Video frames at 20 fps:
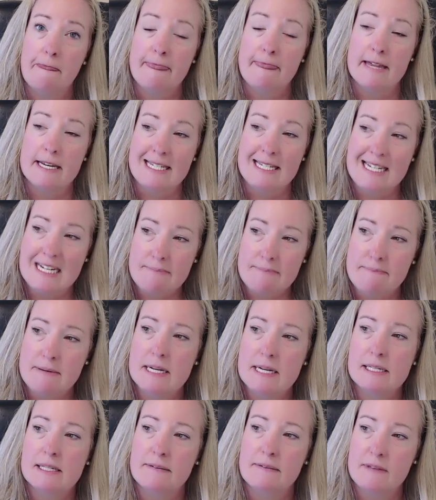the
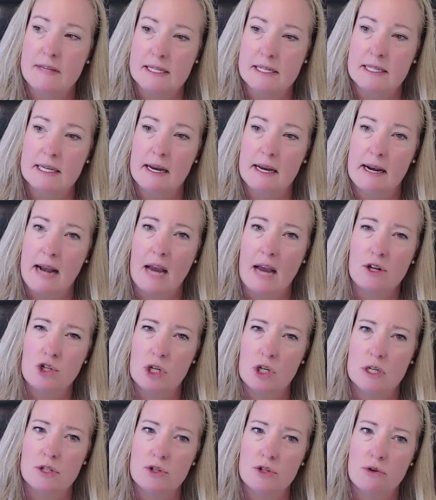deepness of these
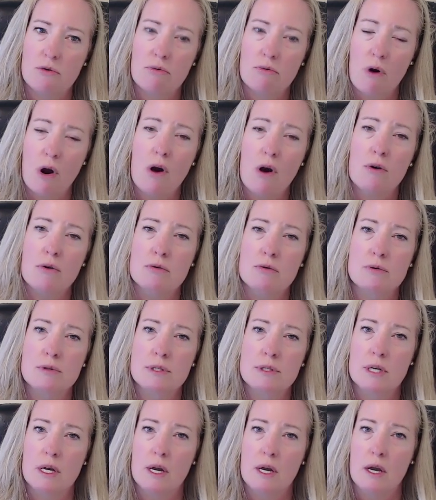connections
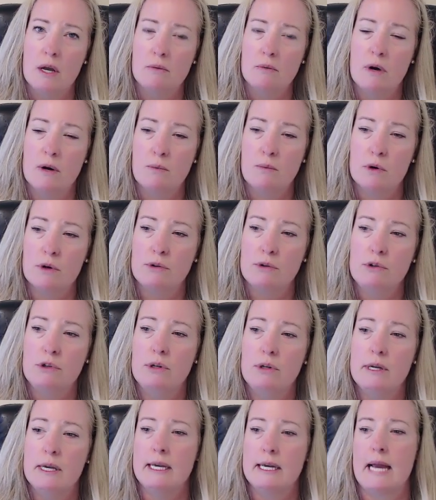grows when we're
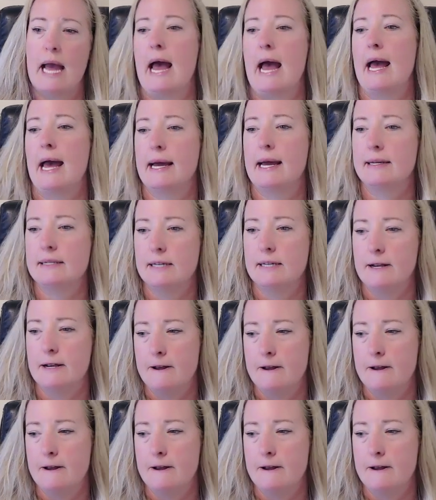looking at